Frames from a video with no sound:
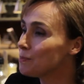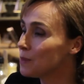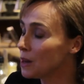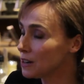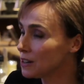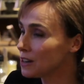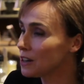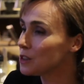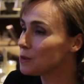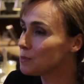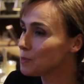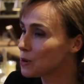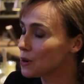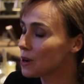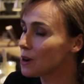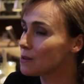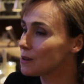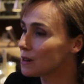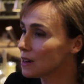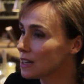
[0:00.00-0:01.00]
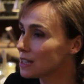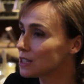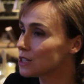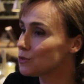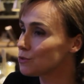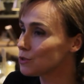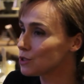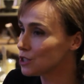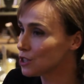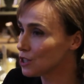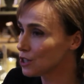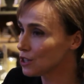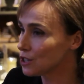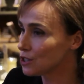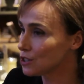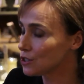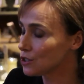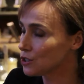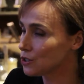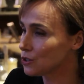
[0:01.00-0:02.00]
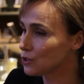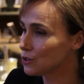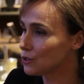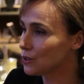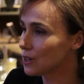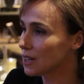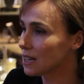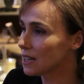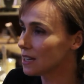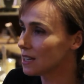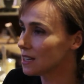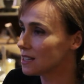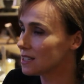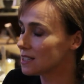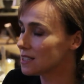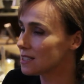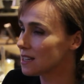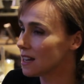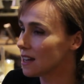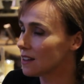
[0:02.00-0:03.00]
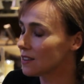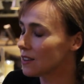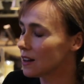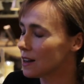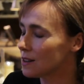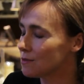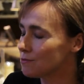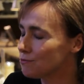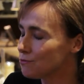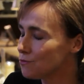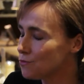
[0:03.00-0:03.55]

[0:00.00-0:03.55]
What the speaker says: another book I would like to return to is, that I